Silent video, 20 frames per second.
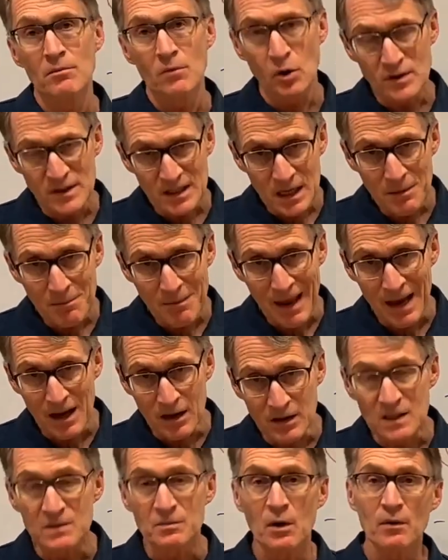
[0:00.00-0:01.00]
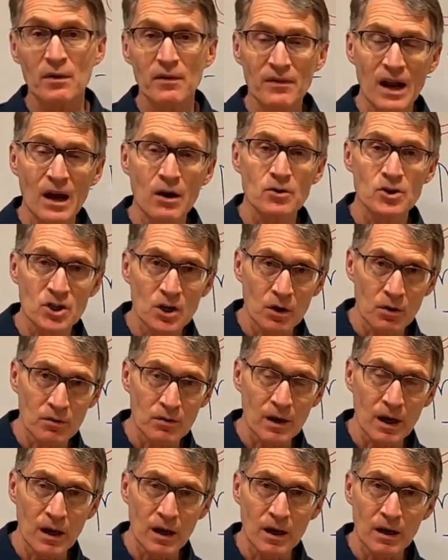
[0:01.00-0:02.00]
mostly males, but we've now
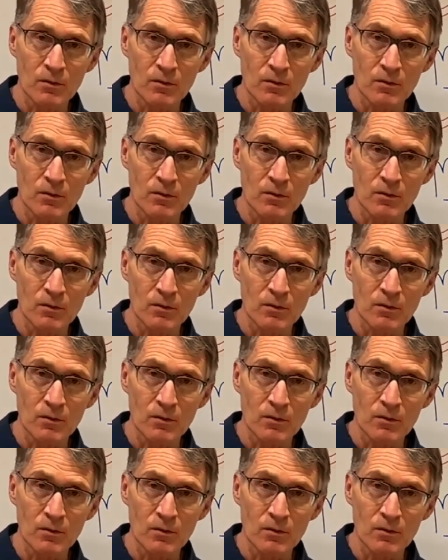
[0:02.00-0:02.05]
shown,